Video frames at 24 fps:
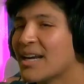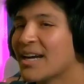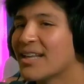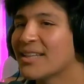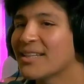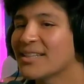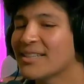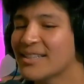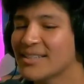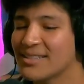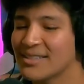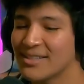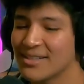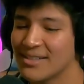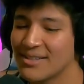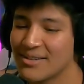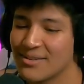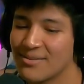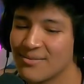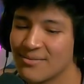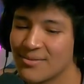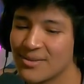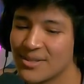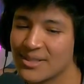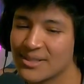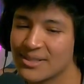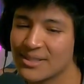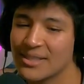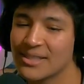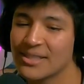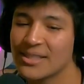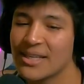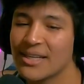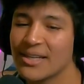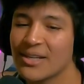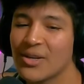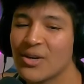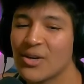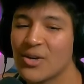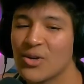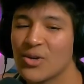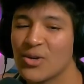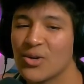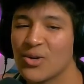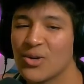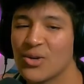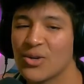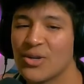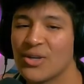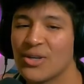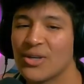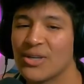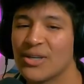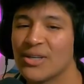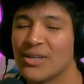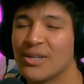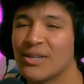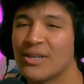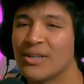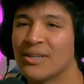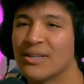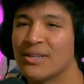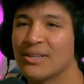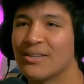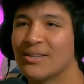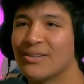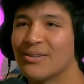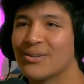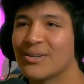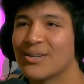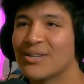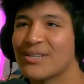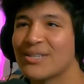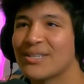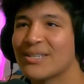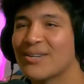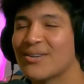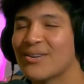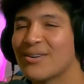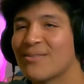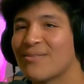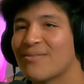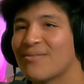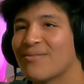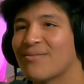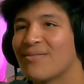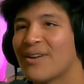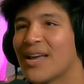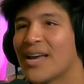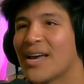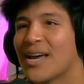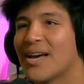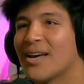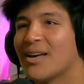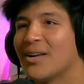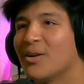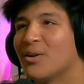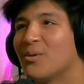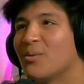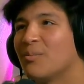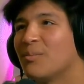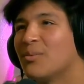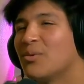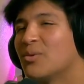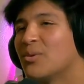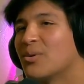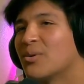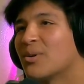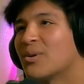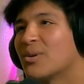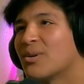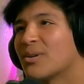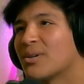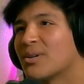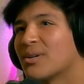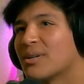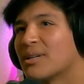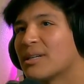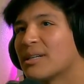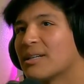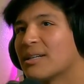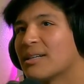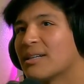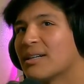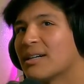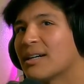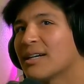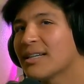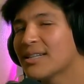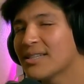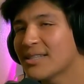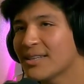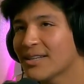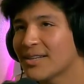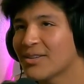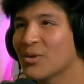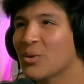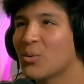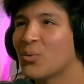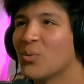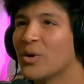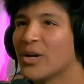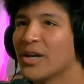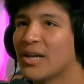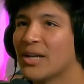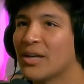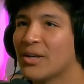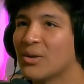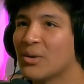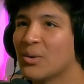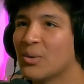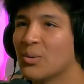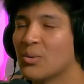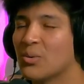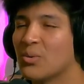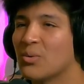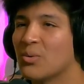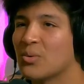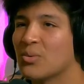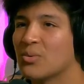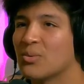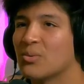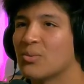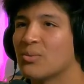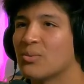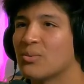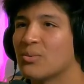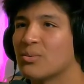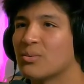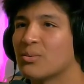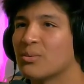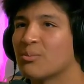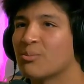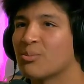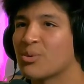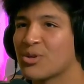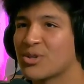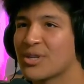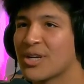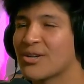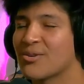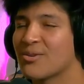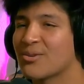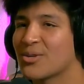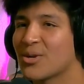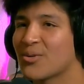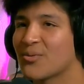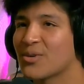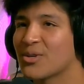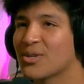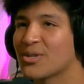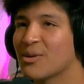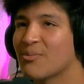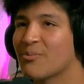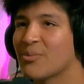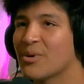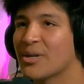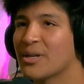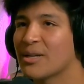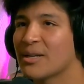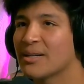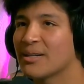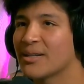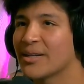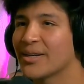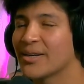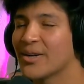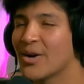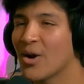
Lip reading: I think that's the difference. It's like you're considered a fan more, I guess, like the way you present yourself to somebody, like